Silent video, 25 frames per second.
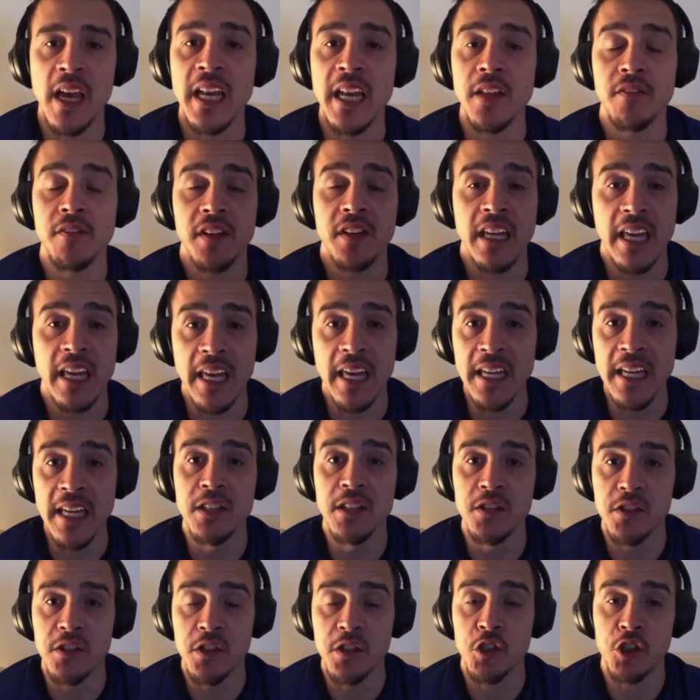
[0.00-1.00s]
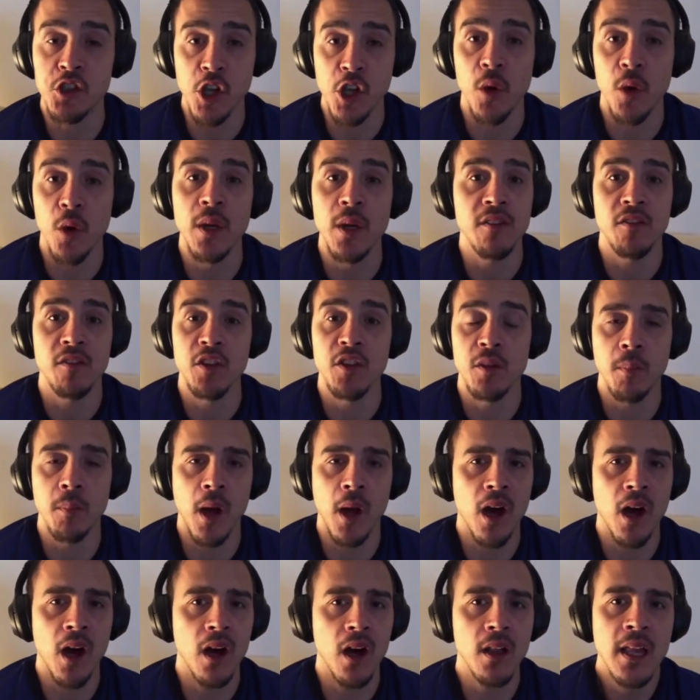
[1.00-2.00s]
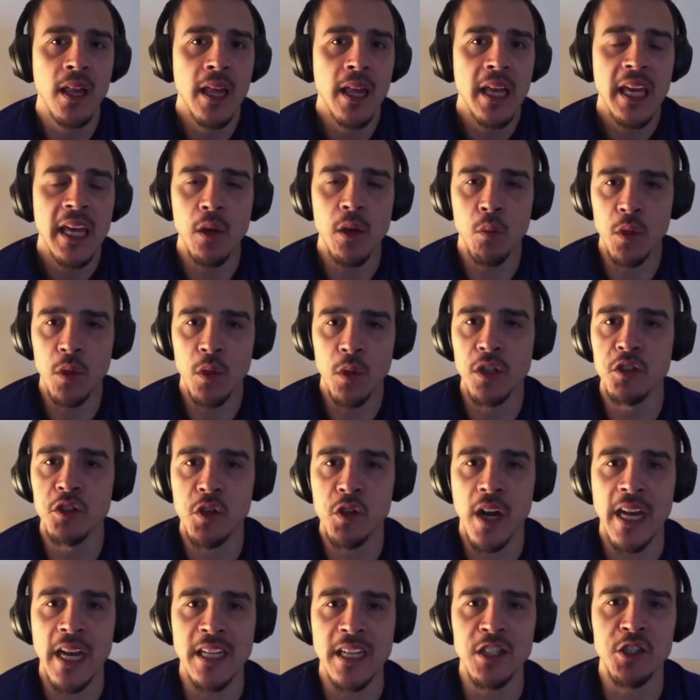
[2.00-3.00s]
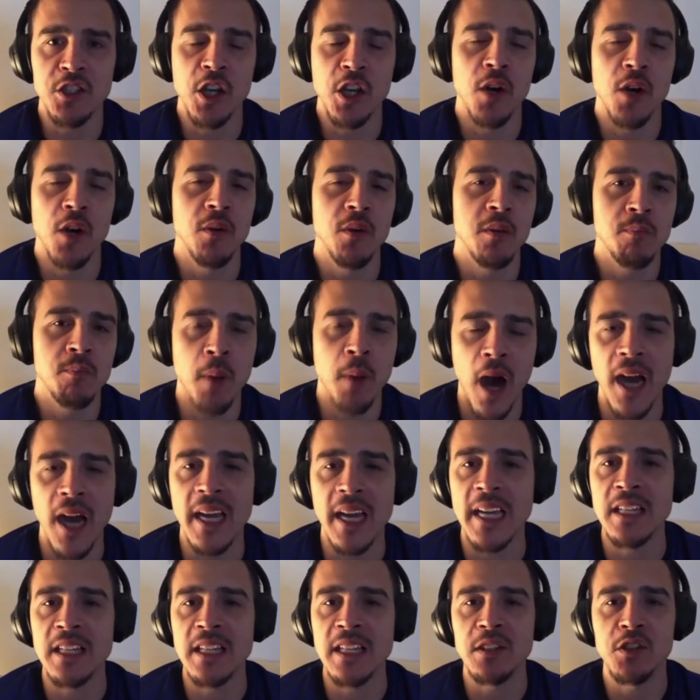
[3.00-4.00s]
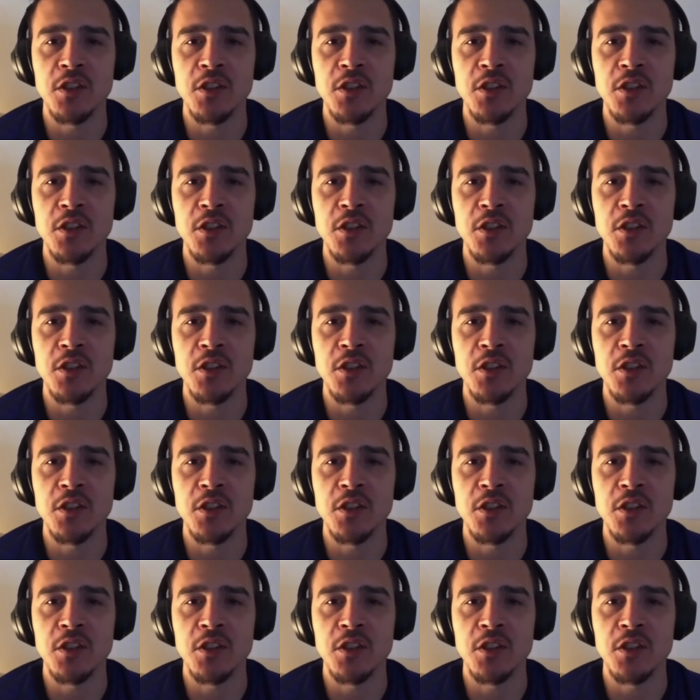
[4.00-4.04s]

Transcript: And if he is showing for the ball, he will try and show in pocket.